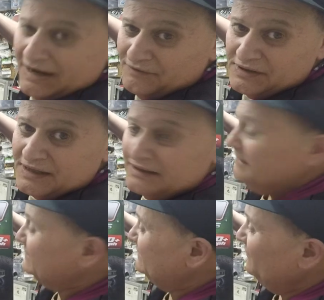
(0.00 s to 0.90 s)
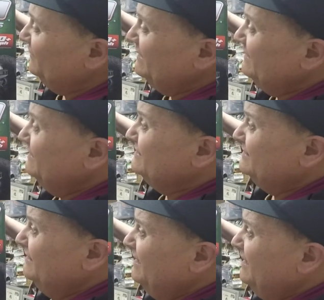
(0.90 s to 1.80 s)
everything does 70 these
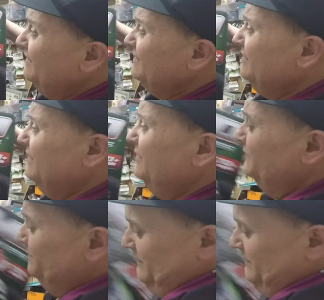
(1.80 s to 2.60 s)
today, you know?